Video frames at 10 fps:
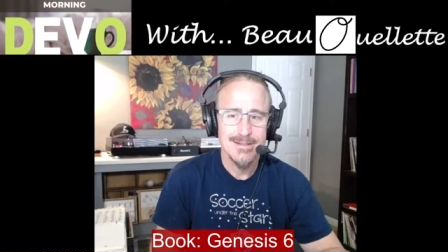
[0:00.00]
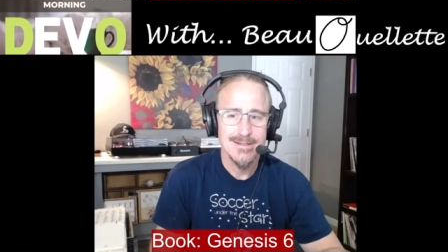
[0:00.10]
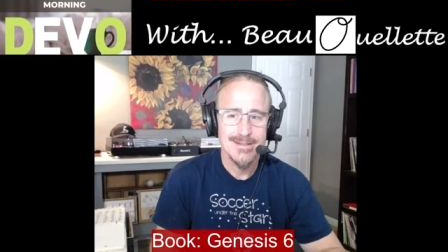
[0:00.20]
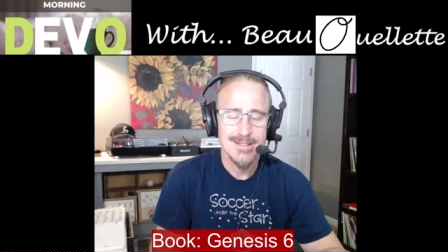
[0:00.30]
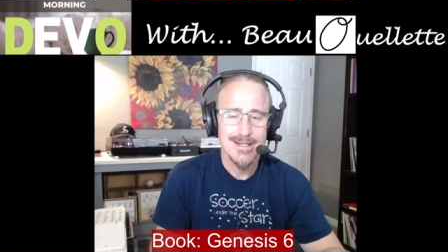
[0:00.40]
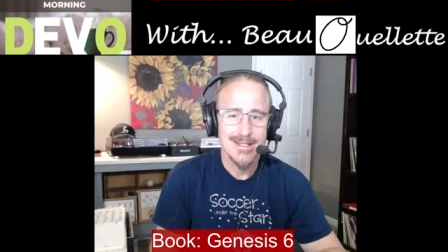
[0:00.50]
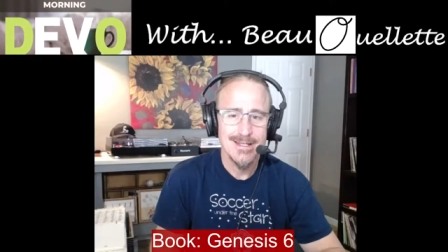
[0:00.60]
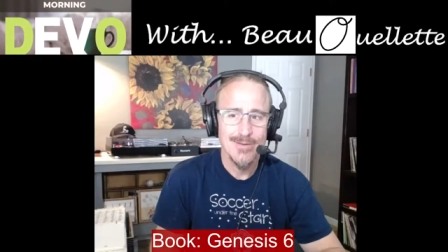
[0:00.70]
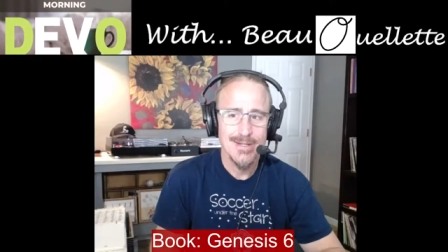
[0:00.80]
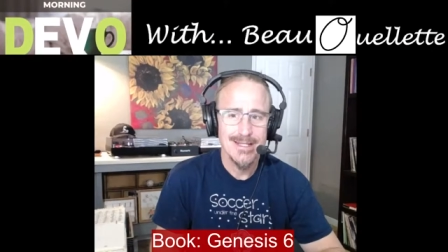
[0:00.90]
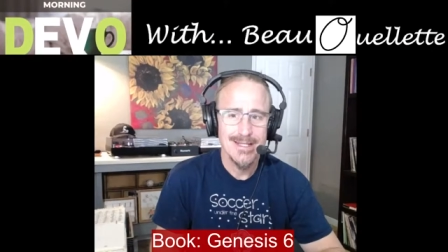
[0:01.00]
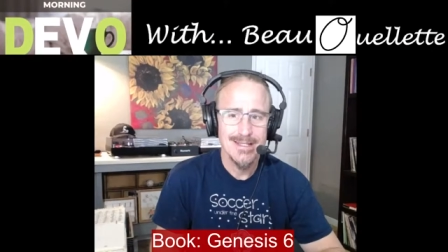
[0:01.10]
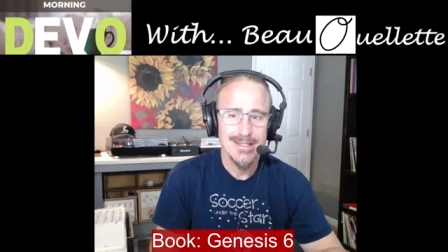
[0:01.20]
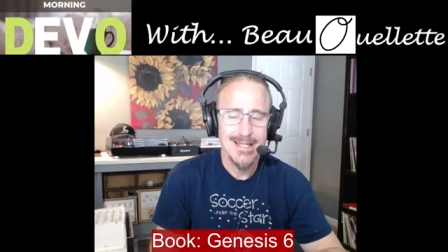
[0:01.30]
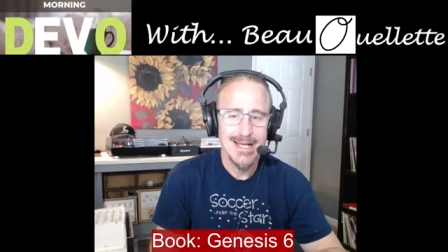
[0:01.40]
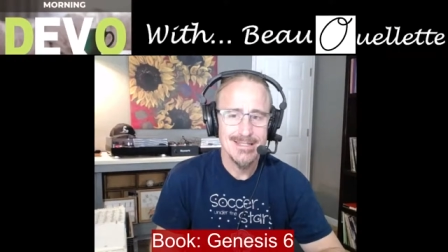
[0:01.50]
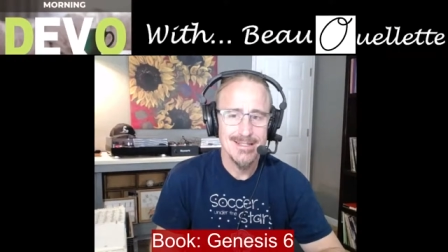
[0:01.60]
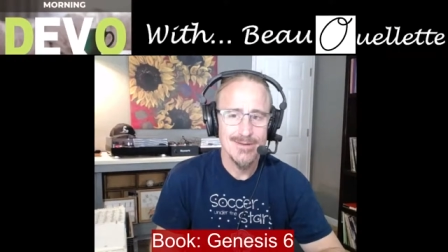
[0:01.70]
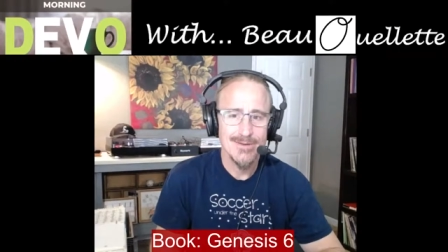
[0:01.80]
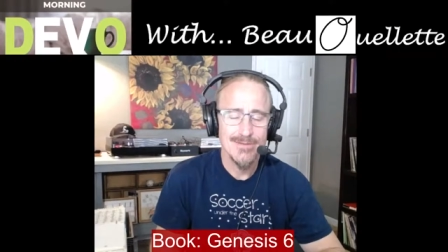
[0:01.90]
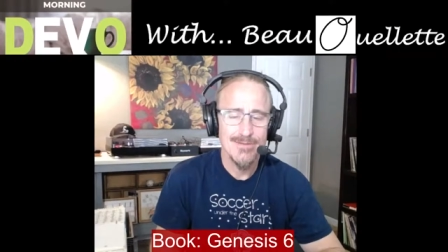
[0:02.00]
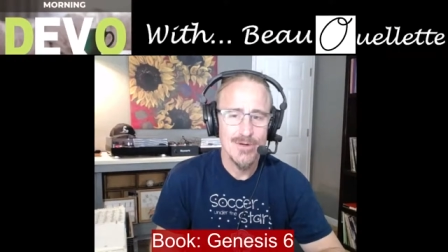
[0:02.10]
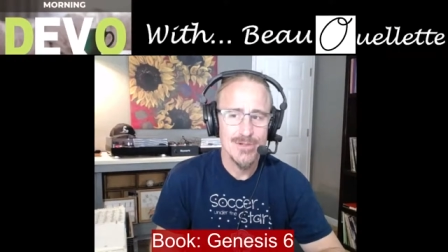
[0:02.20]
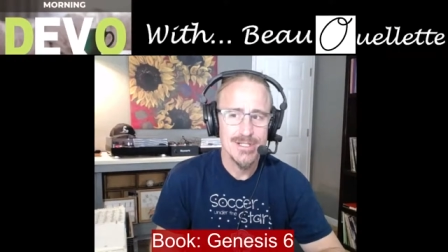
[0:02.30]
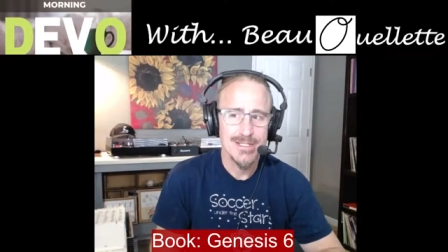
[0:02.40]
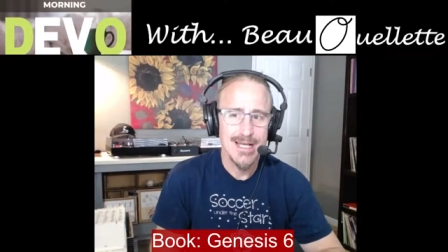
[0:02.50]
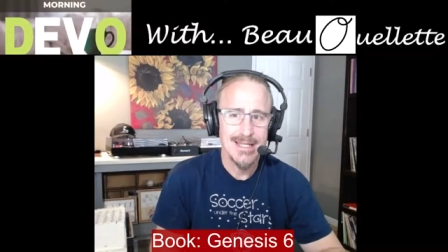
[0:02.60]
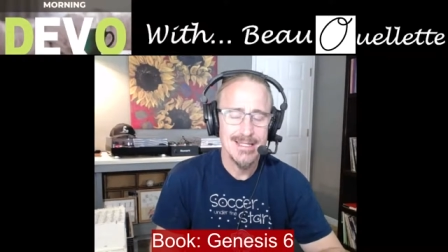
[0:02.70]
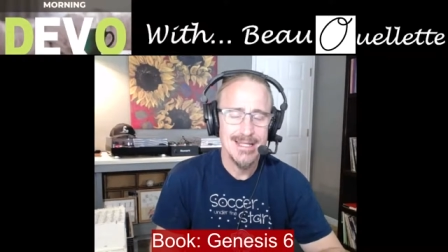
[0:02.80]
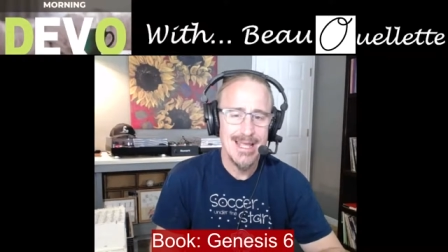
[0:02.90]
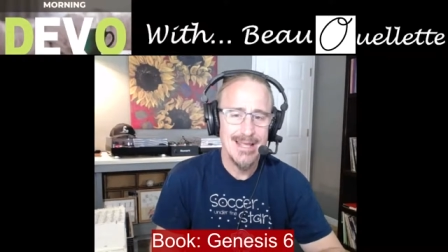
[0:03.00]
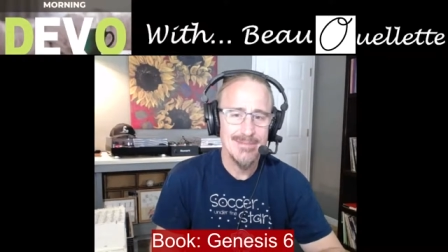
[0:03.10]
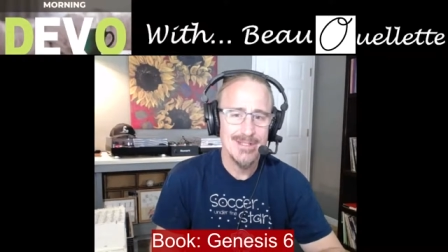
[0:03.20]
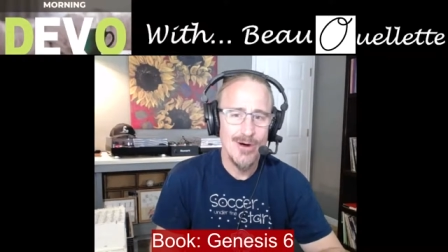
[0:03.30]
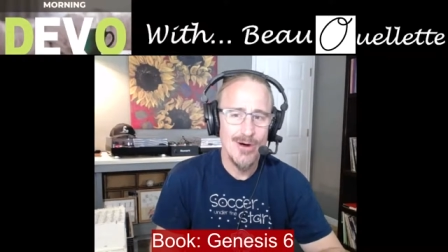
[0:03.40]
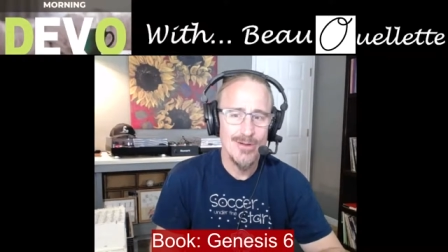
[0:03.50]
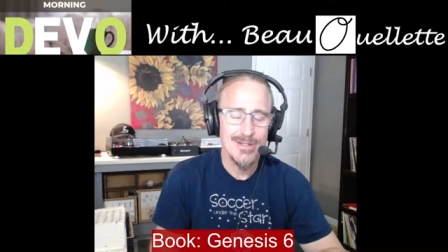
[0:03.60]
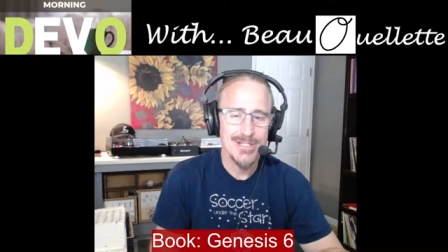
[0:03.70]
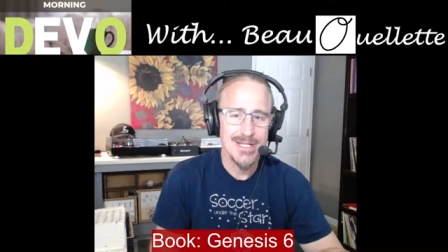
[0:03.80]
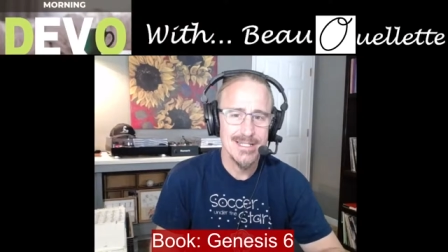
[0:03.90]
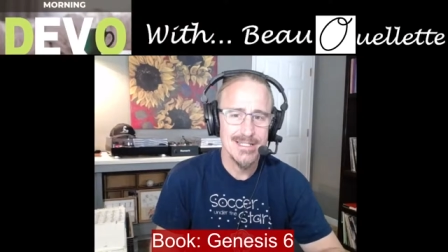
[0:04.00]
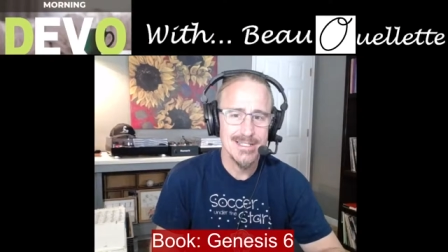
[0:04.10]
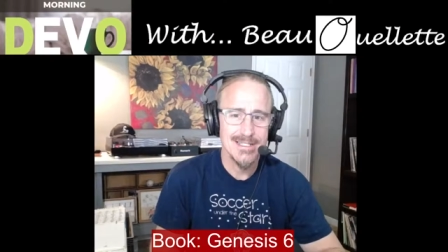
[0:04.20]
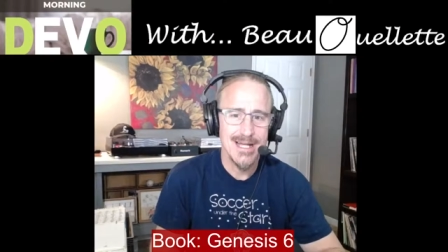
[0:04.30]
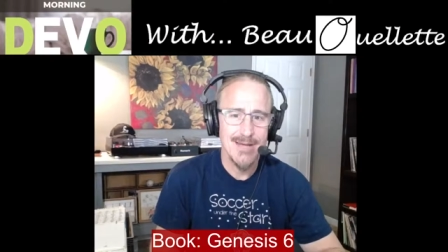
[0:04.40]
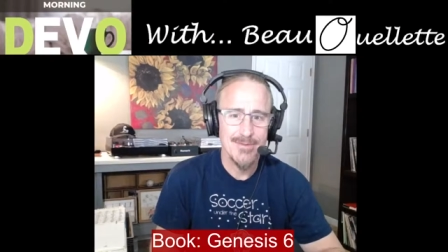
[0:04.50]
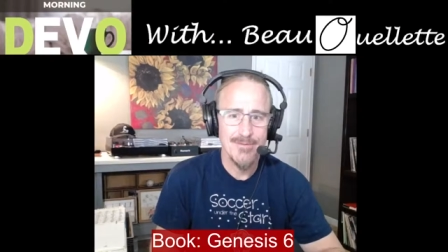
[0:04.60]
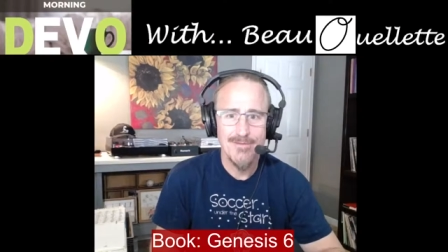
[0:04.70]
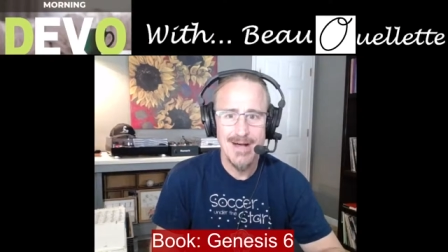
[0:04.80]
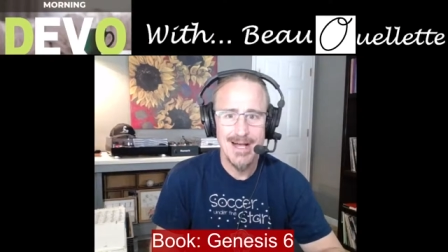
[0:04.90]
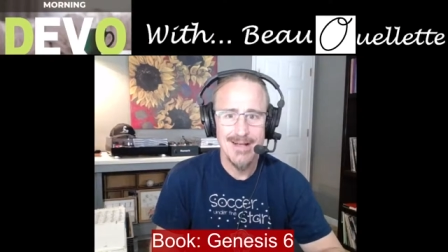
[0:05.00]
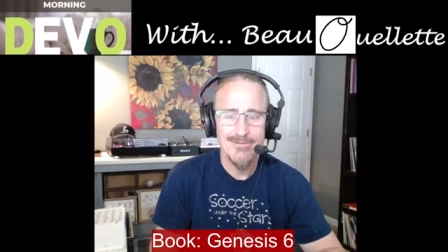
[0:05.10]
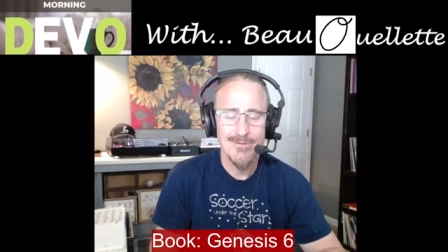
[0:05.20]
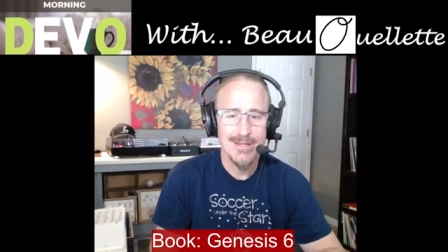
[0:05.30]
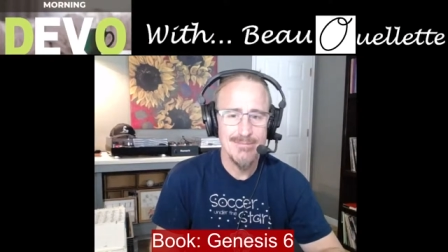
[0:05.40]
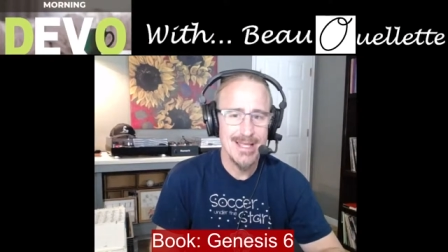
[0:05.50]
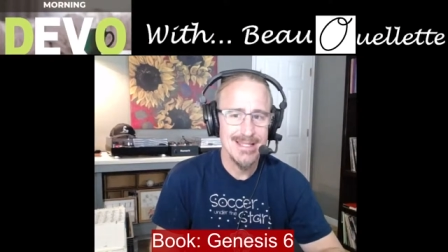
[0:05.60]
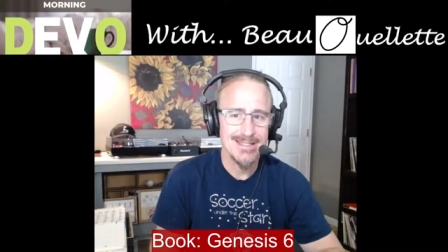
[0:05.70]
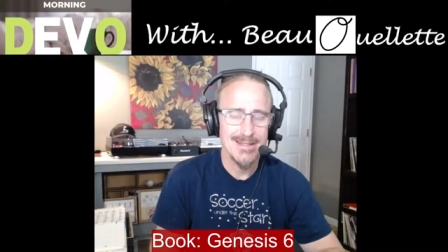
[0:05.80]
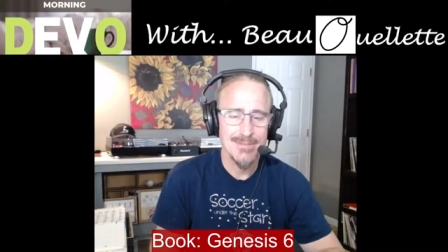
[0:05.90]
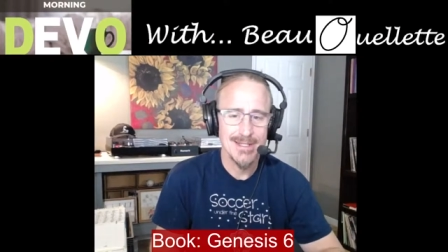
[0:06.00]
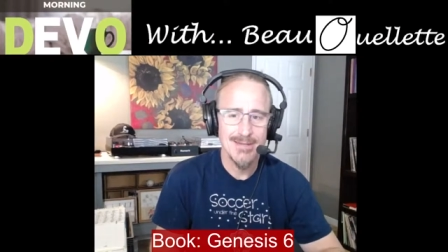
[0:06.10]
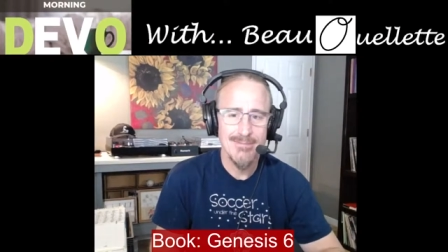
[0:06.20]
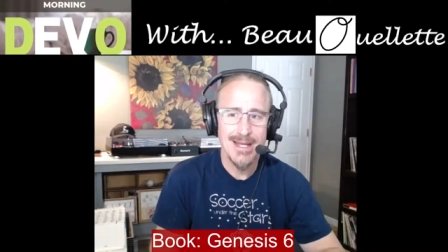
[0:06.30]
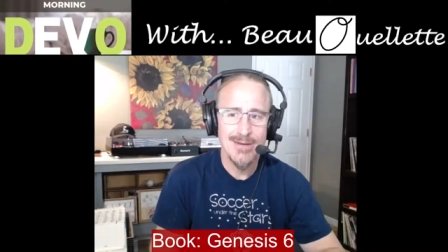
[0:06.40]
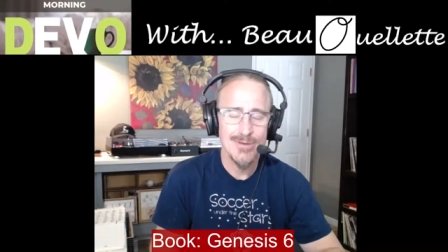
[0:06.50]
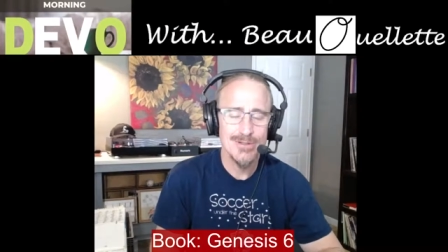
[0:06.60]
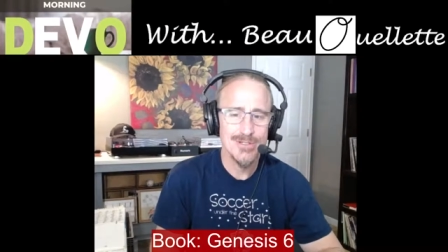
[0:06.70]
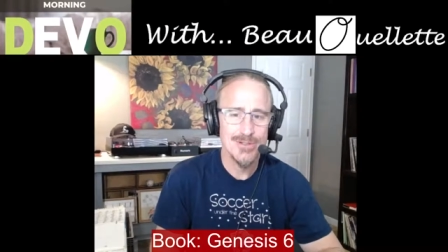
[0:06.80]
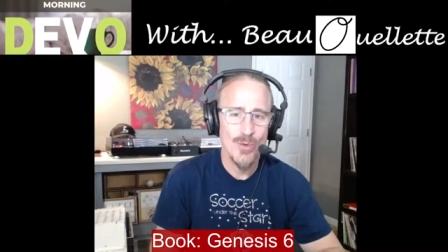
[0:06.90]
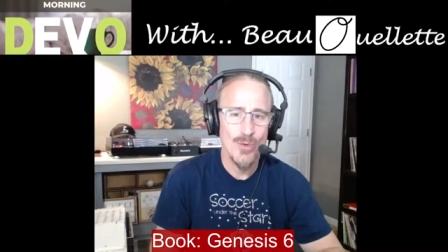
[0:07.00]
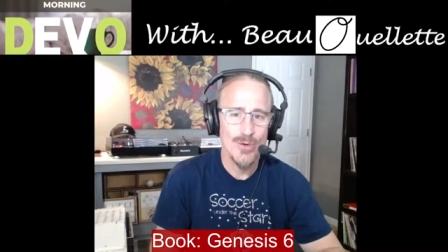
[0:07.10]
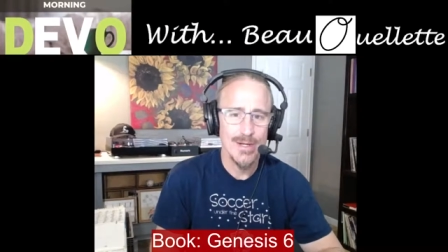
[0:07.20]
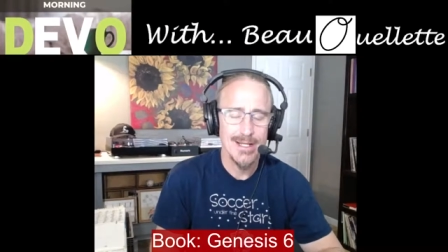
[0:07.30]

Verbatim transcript: study that we did, the last little devotion, that the names all in Genesis chapter 5 really meant something. It meant a real story